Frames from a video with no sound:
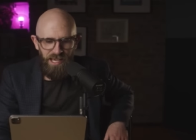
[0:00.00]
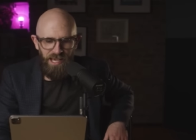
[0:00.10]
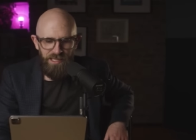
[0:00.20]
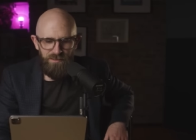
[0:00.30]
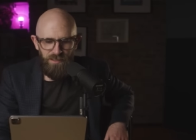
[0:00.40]

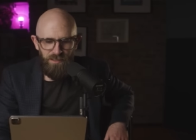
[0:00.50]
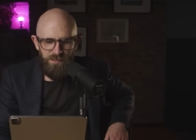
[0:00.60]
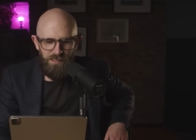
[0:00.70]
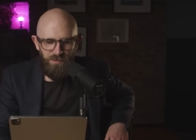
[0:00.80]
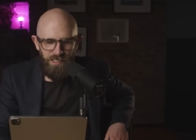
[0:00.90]
and
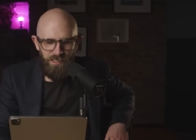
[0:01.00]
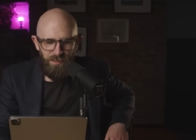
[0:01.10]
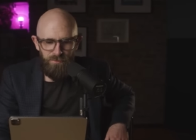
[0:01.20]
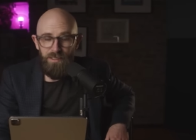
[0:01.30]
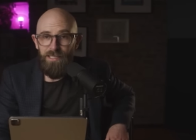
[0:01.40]
those who I
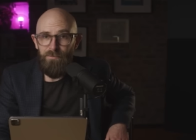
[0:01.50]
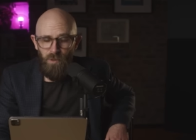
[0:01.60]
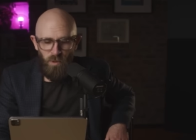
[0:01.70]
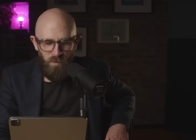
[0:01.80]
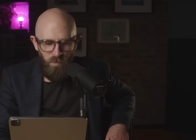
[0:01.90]
love in
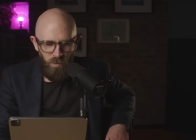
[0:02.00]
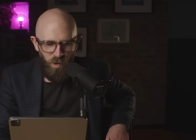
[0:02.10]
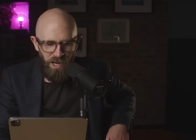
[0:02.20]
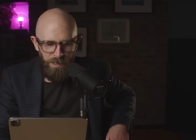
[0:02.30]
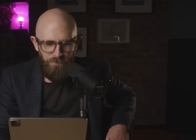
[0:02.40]
more than one
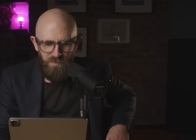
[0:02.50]
way.